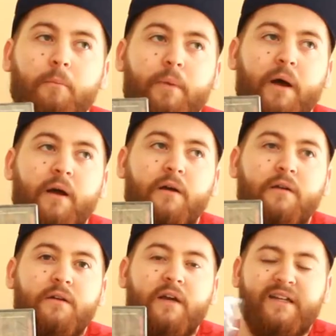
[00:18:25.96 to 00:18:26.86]
but
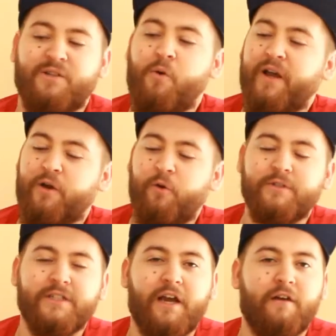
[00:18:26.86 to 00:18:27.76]
it's quite cool
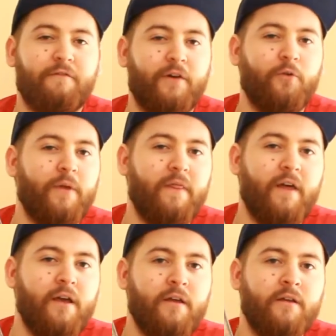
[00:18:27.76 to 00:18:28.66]
to get a film in
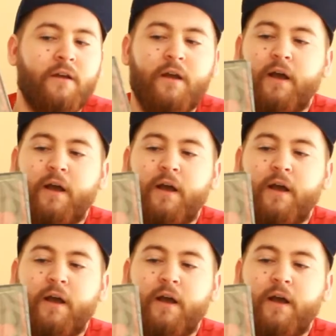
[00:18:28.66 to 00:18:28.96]
there.